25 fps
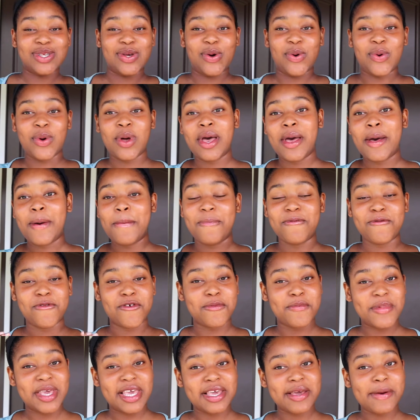So
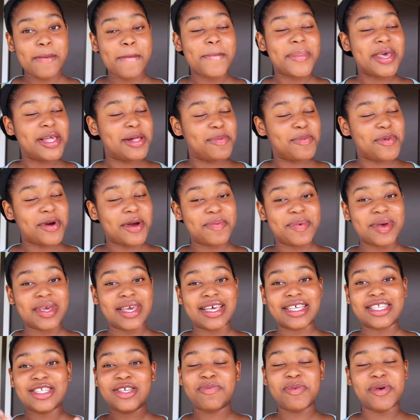for me, meal
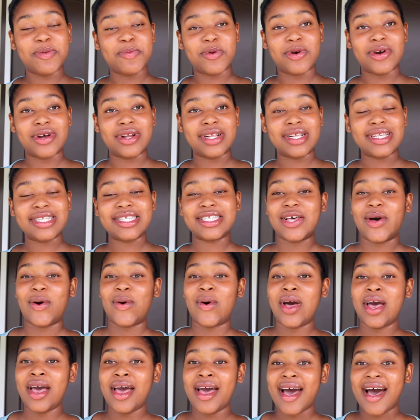prepping is super important,
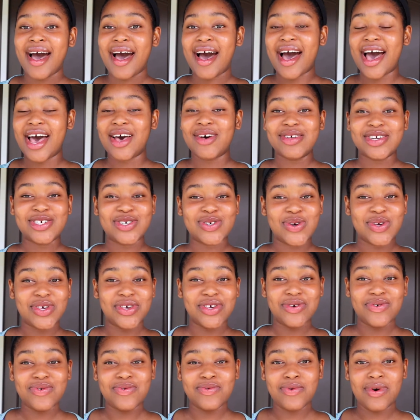so I will show
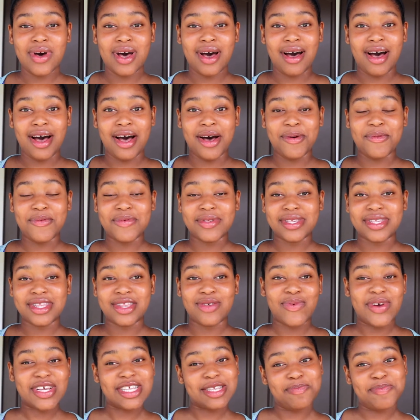you um,
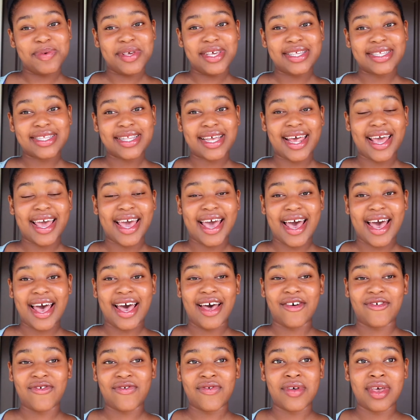the recipes that I
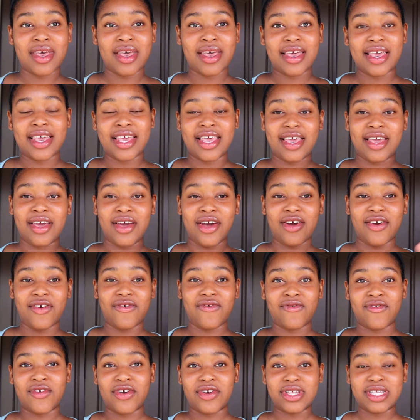have here
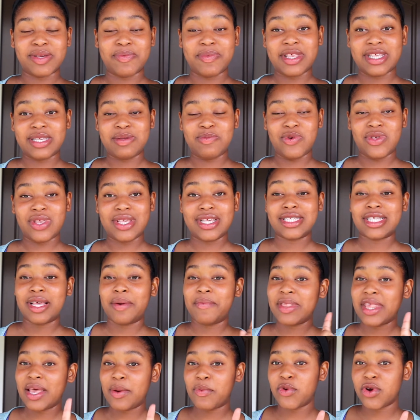for some of the smoothies.
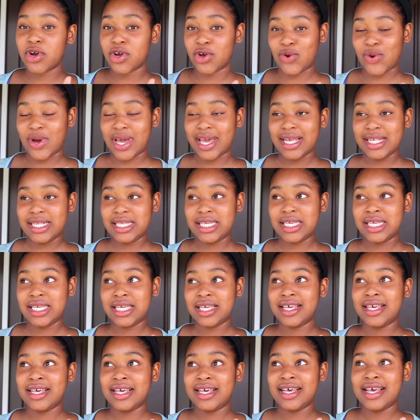Some of them were great
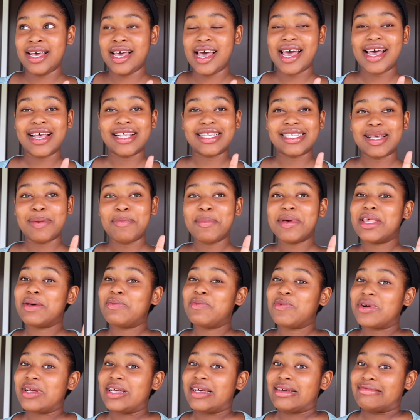and some of
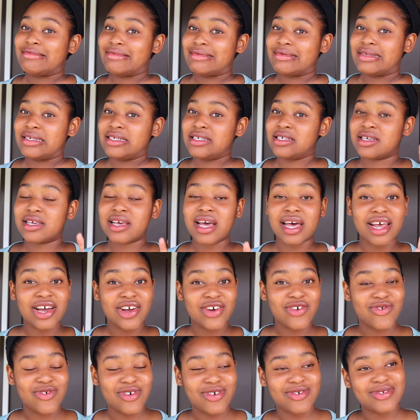them were like mm, kind
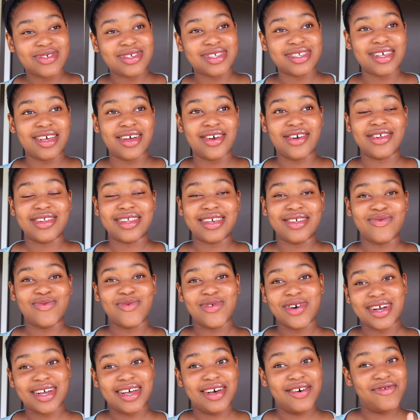of gross, or it didn't
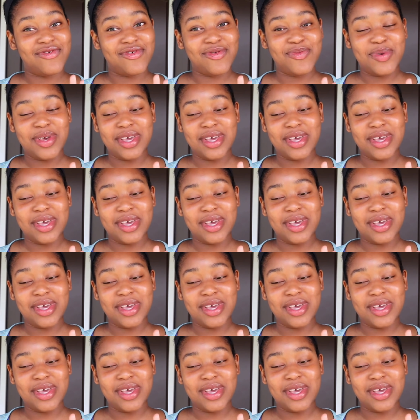work out for